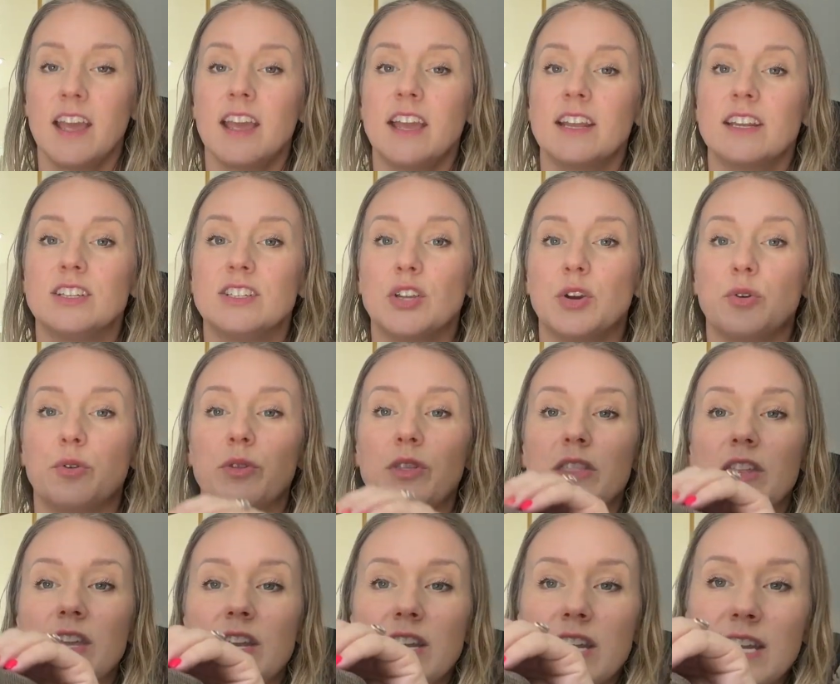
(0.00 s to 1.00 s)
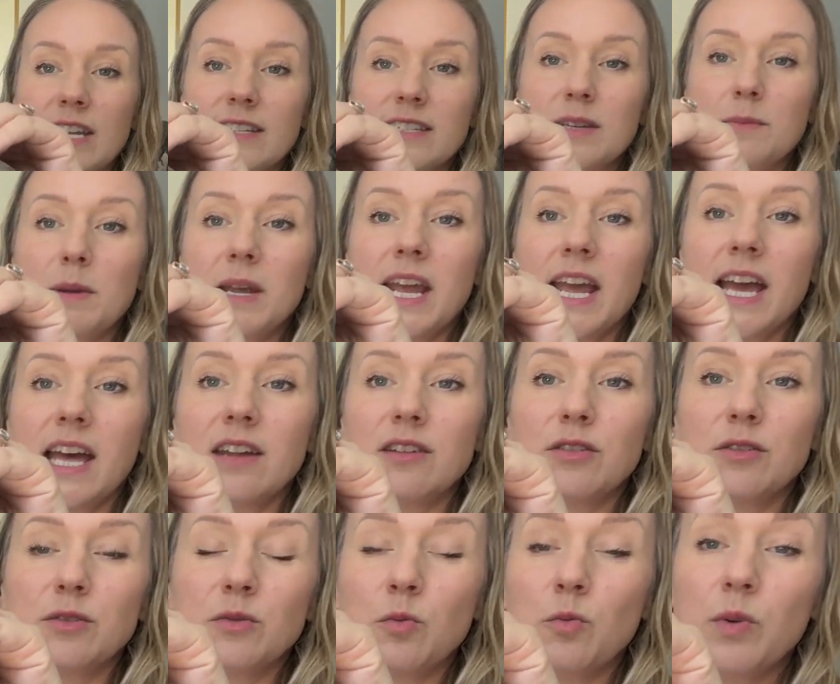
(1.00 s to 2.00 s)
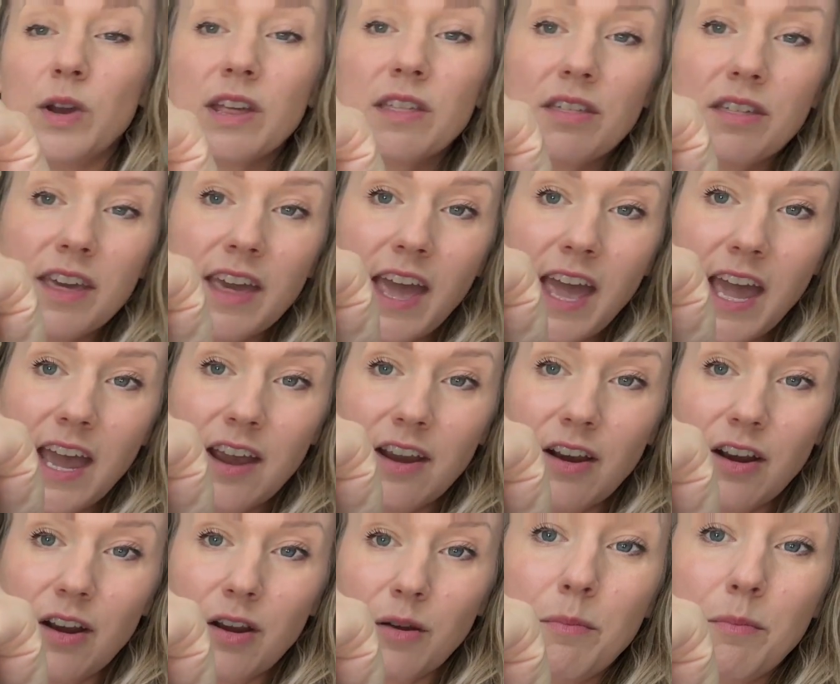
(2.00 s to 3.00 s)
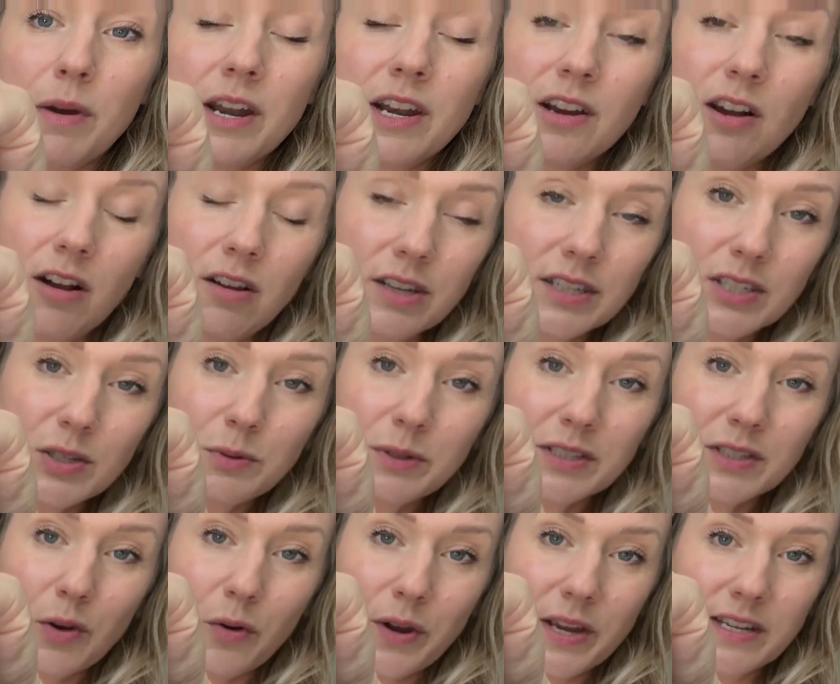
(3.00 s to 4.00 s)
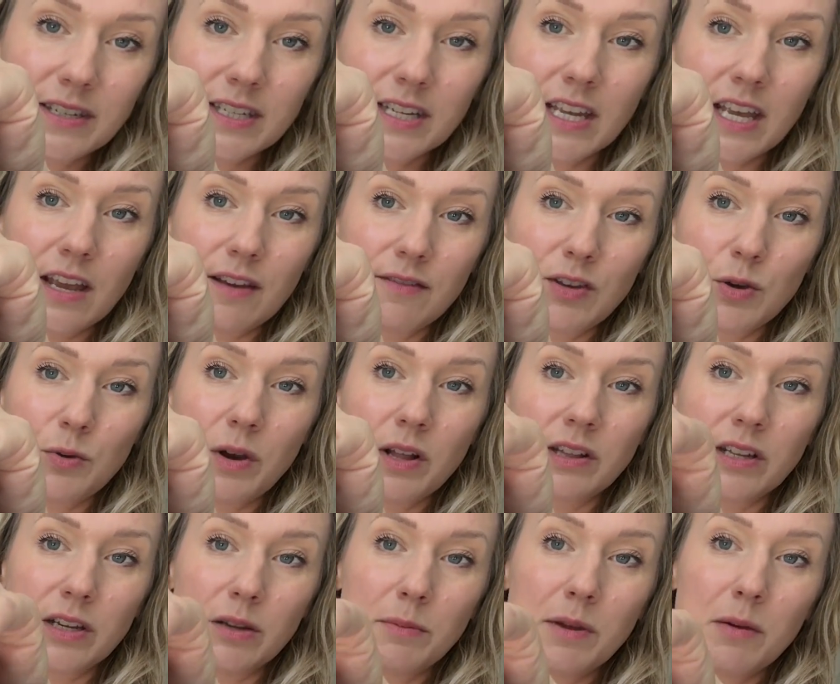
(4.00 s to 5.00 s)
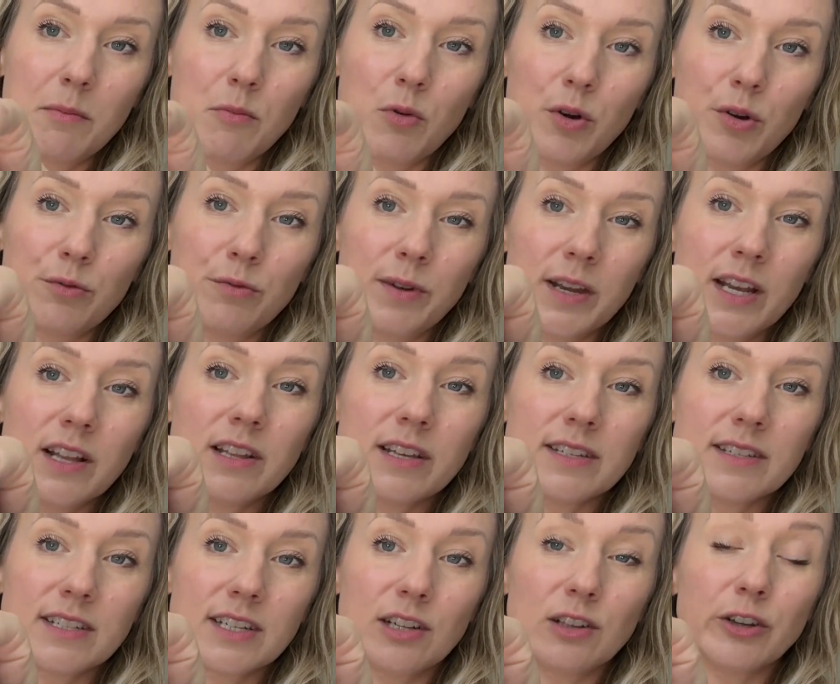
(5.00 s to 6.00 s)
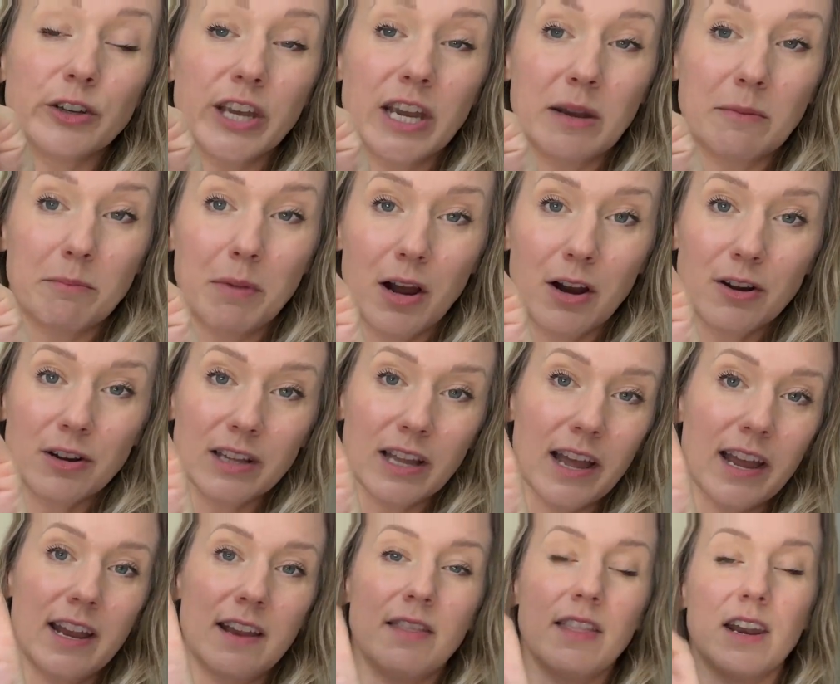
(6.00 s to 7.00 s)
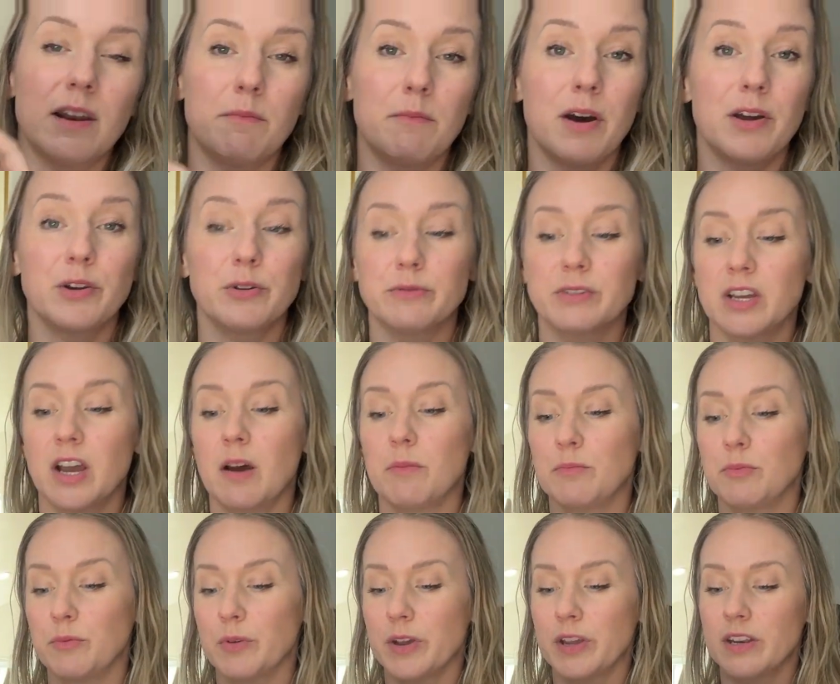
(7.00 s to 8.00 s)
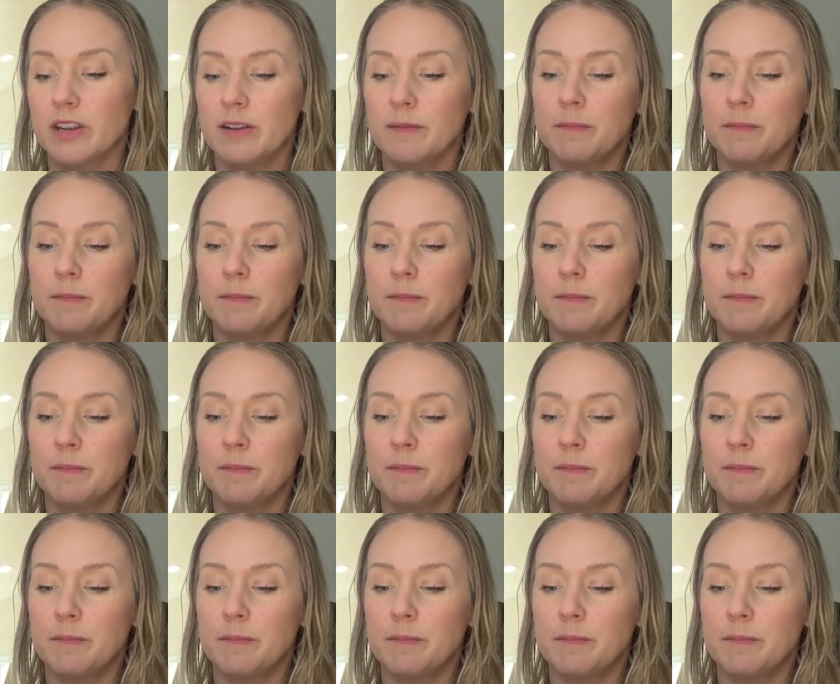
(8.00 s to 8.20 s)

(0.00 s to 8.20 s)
So it needs to be handled with care, it also is going to give you a little bit more realistic looking part line than a monotop would.